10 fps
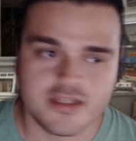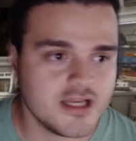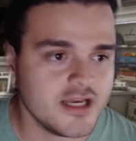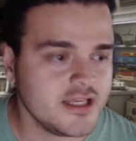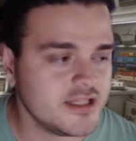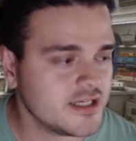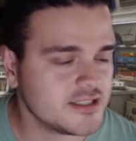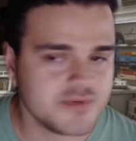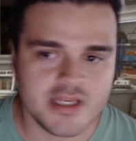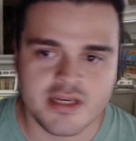it has
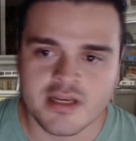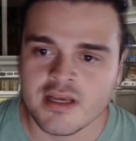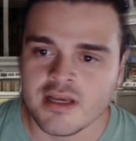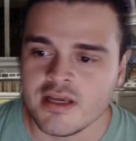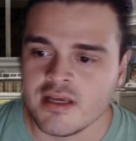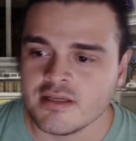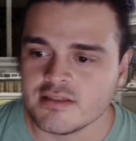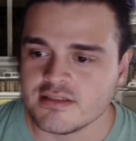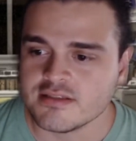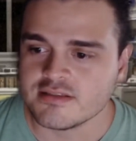been
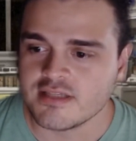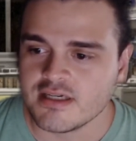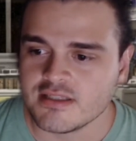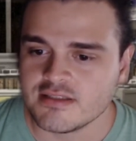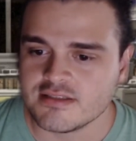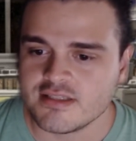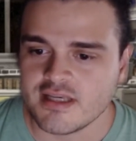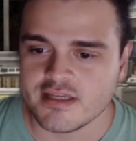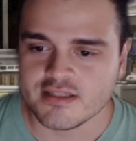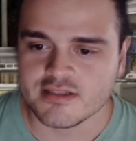since I
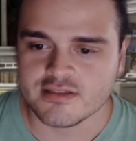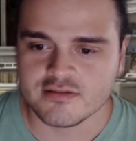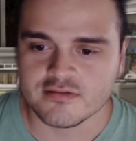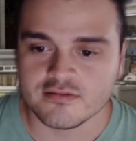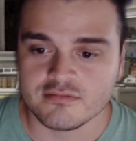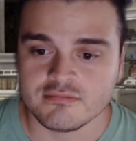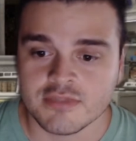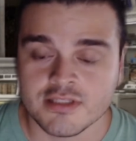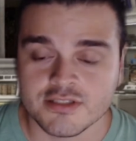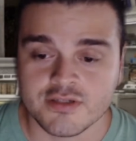decided to
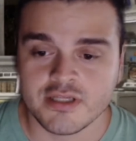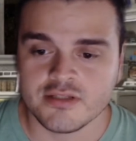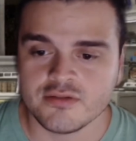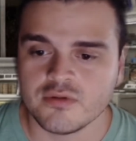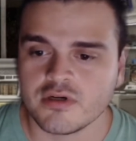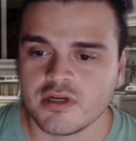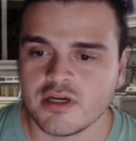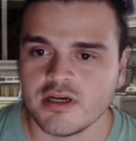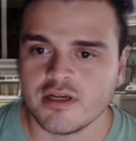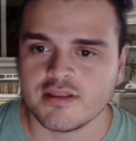try to work
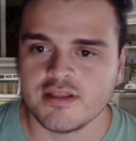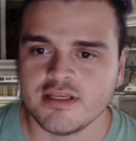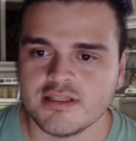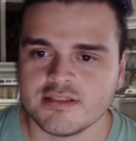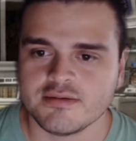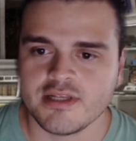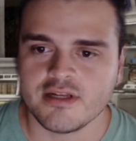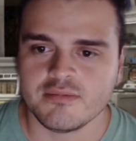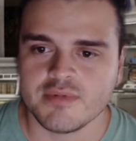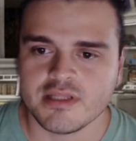at least a
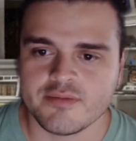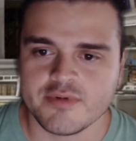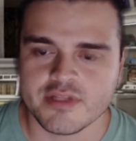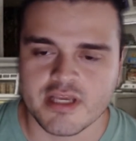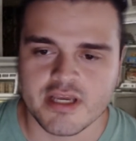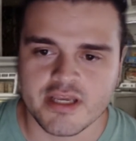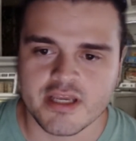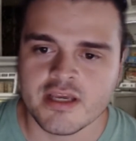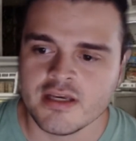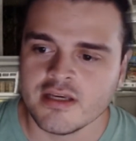little bit every day
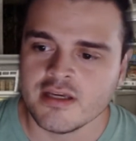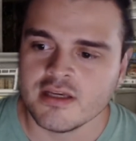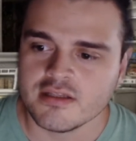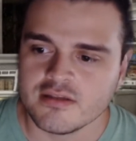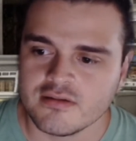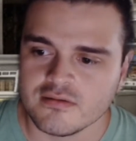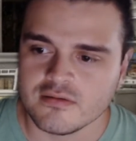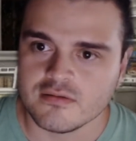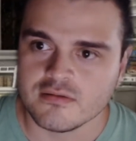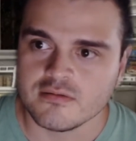
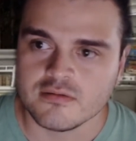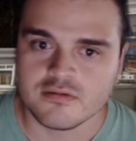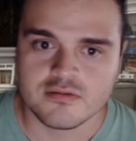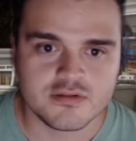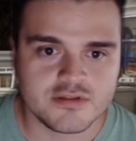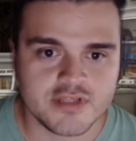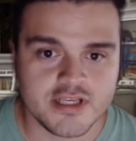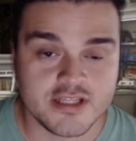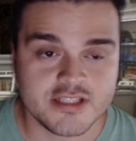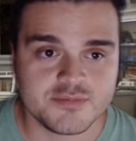to take
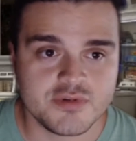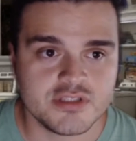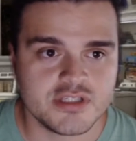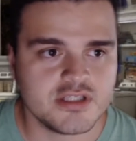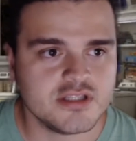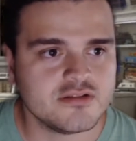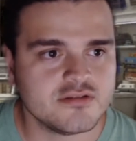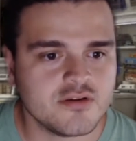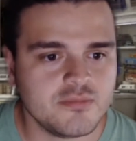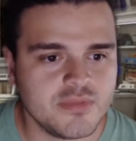this project into
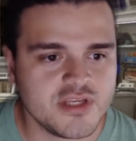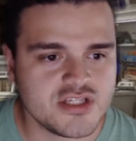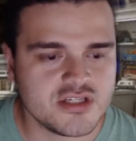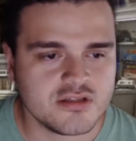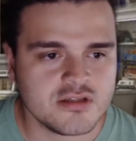completion.